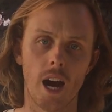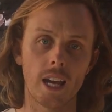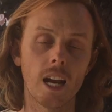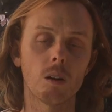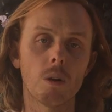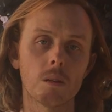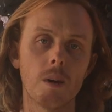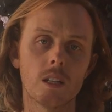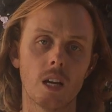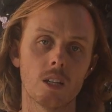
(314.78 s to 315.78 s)
can't
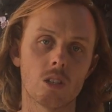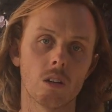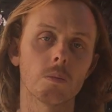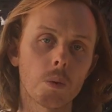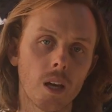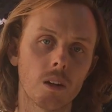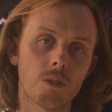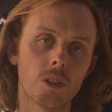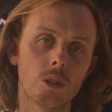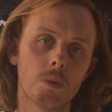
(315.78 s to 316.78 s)
recommend a certain plan
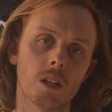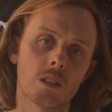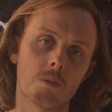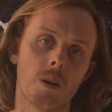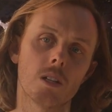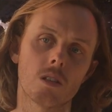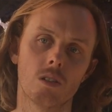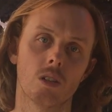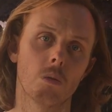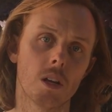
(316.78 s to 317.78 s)
for you because it's based
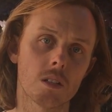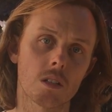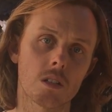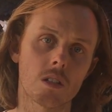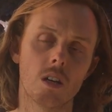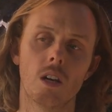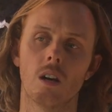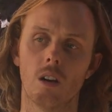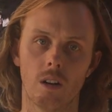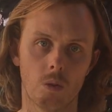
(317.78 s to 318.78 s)
on your risks
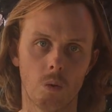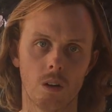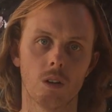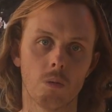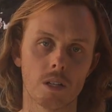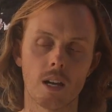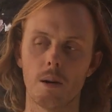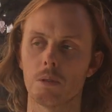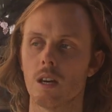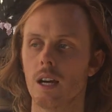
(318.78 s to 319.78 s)
or like what your risk
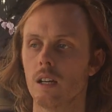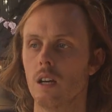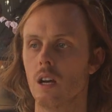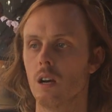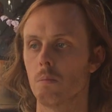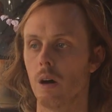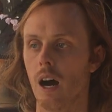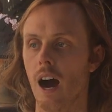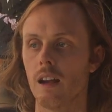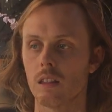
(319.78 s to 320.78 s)
appetite,
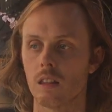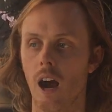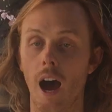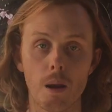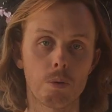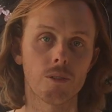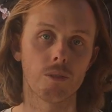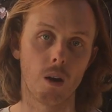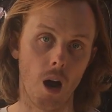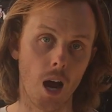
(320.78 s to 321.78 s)
but
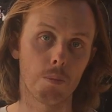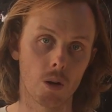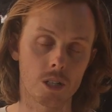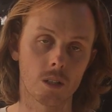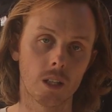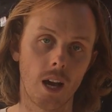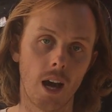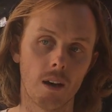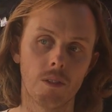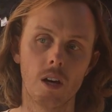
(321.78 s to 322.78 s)
I personally
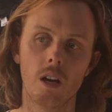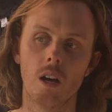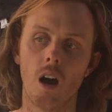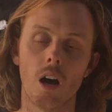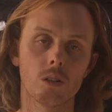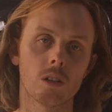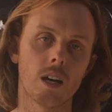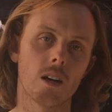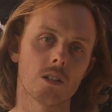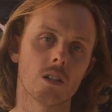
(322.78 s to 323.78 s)
have
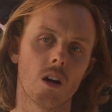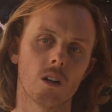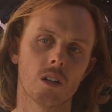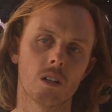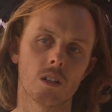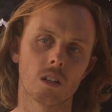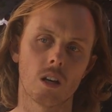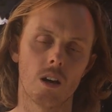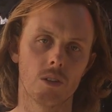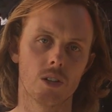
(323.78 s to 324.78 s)
$100,000
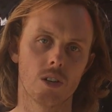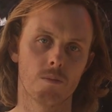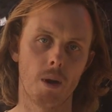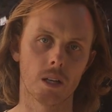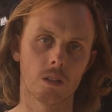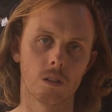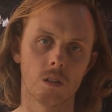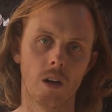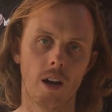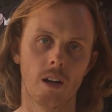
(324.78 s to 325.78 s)
coverage of
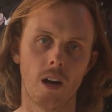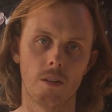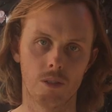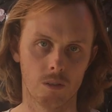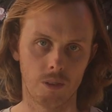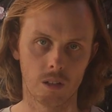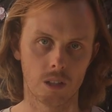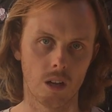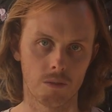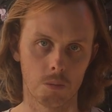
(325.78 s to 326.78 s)
medical, and I feel
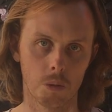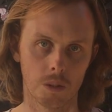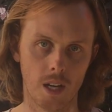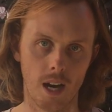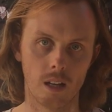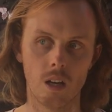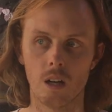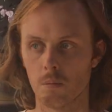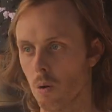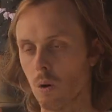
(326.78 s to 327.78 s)
fairly comfortable with that.
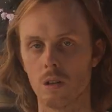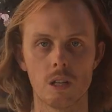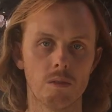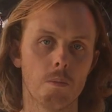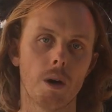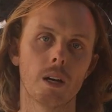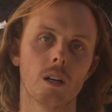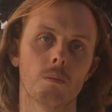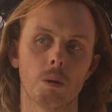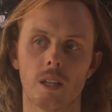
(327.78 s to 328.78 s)
More is even
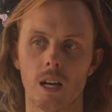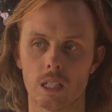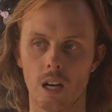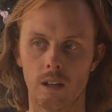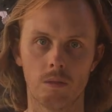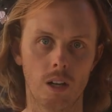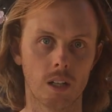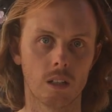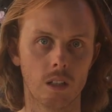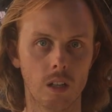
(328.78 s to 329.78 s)
better, but that's kind of like